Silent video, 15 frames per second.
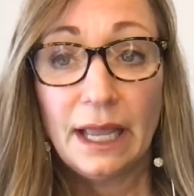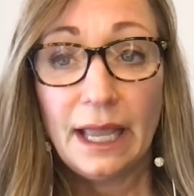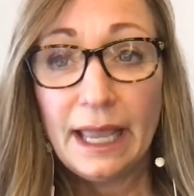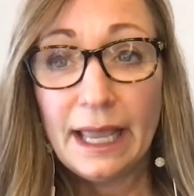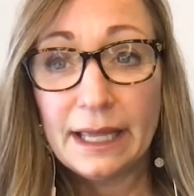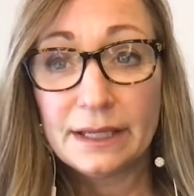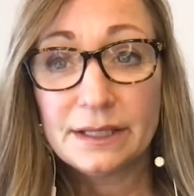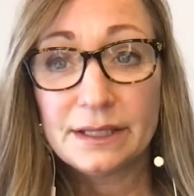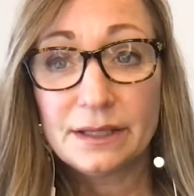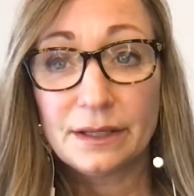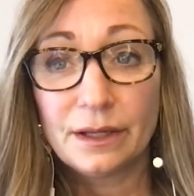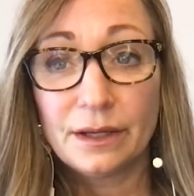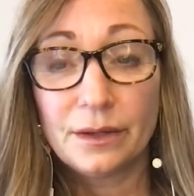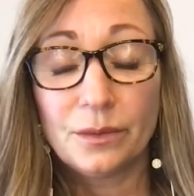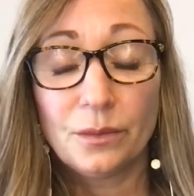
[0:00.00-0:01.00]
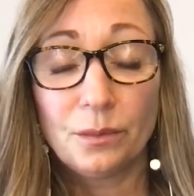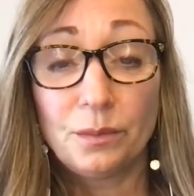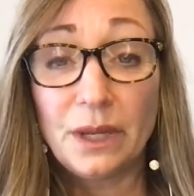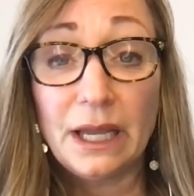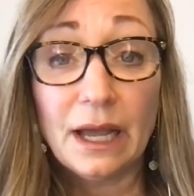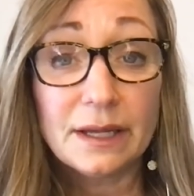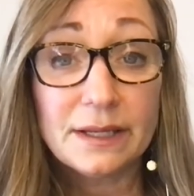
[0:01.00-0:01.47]
And
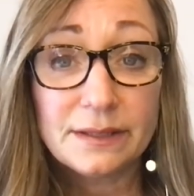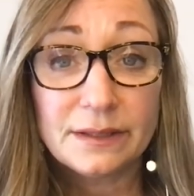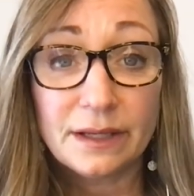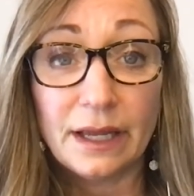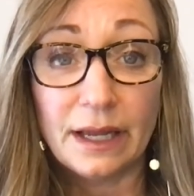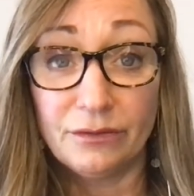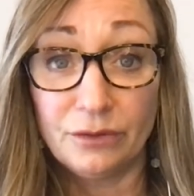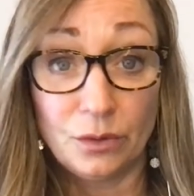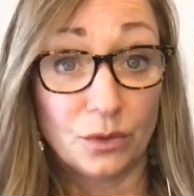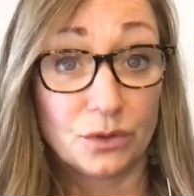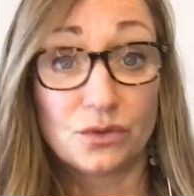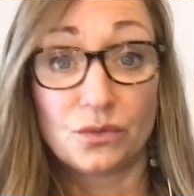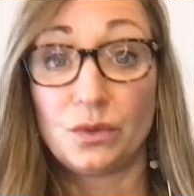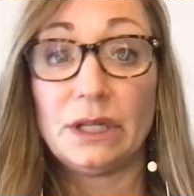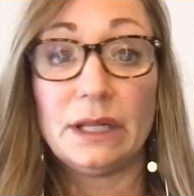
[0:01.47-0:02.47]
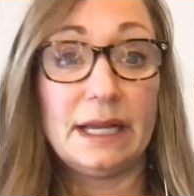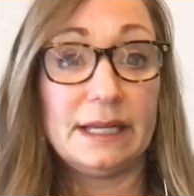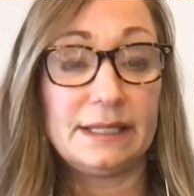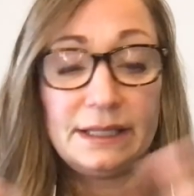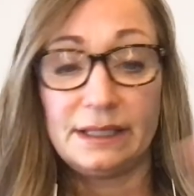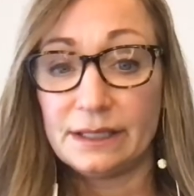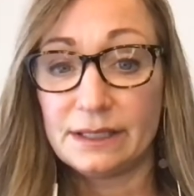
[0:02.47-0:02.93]
because everyone's
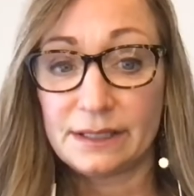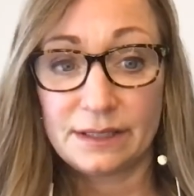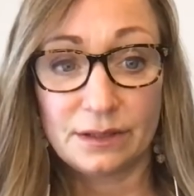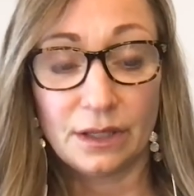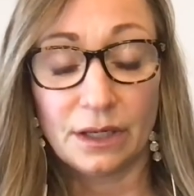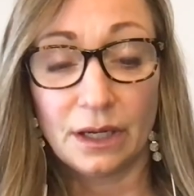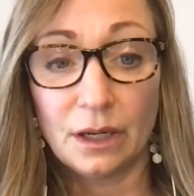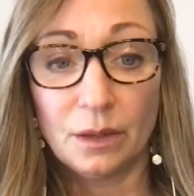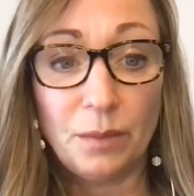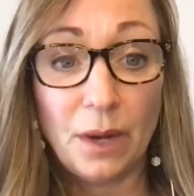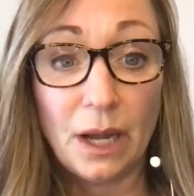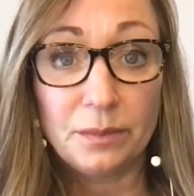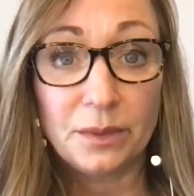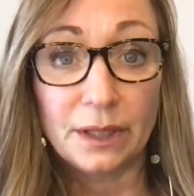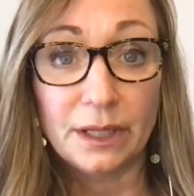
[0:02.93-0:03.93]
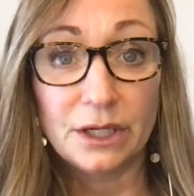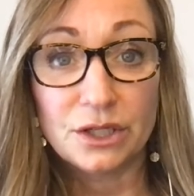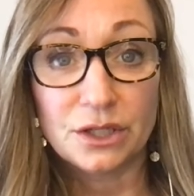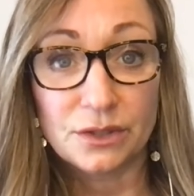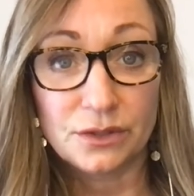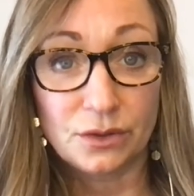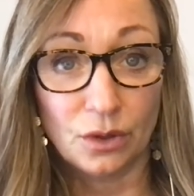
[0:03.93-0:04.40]
realizing this
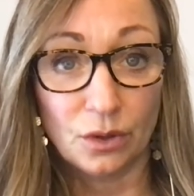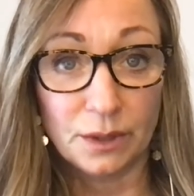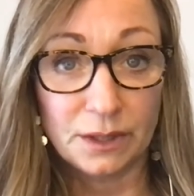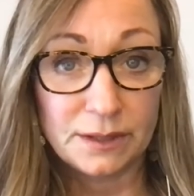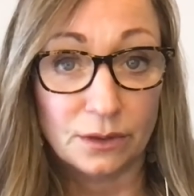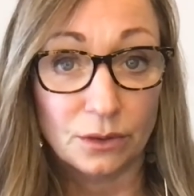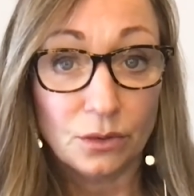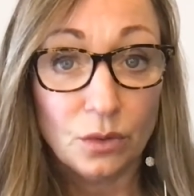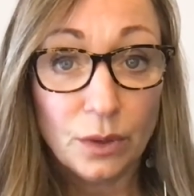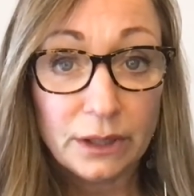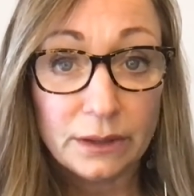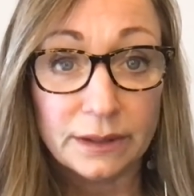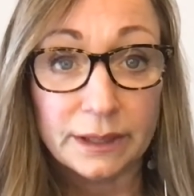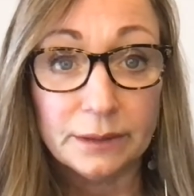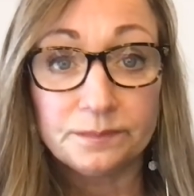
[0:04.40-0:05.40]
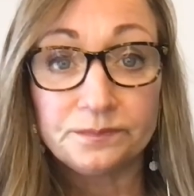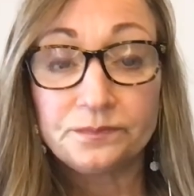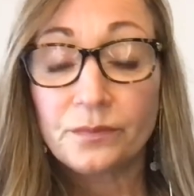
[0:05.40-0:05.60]
population is growing so quickly,